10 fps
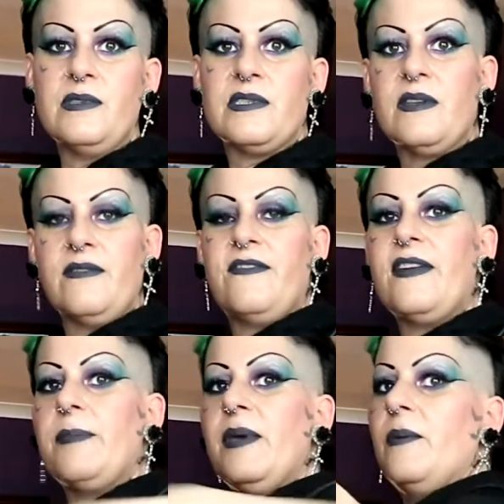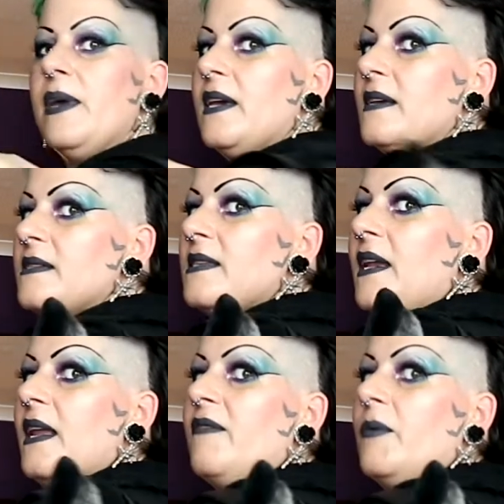It's like flappy wings, they're
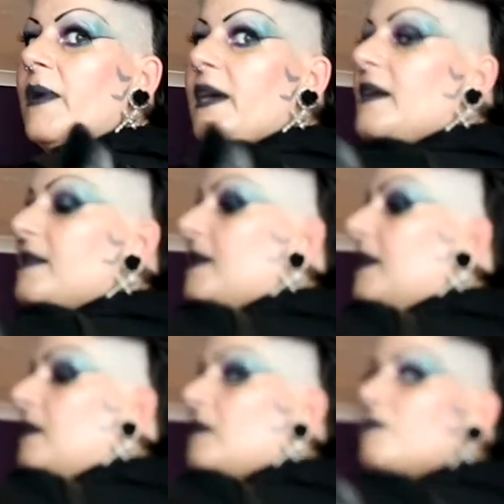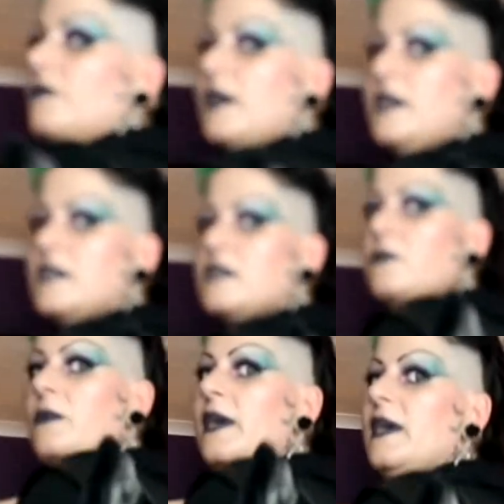leather wings. It looks really
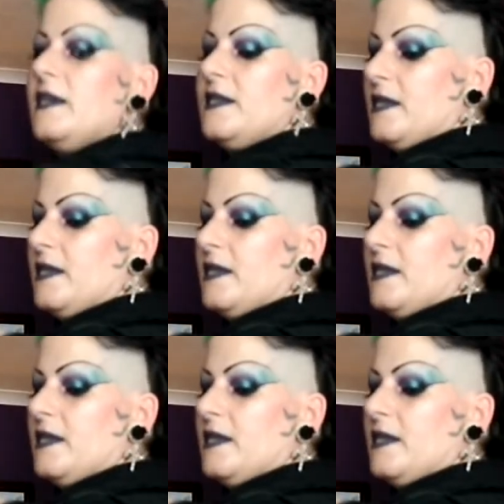sweet.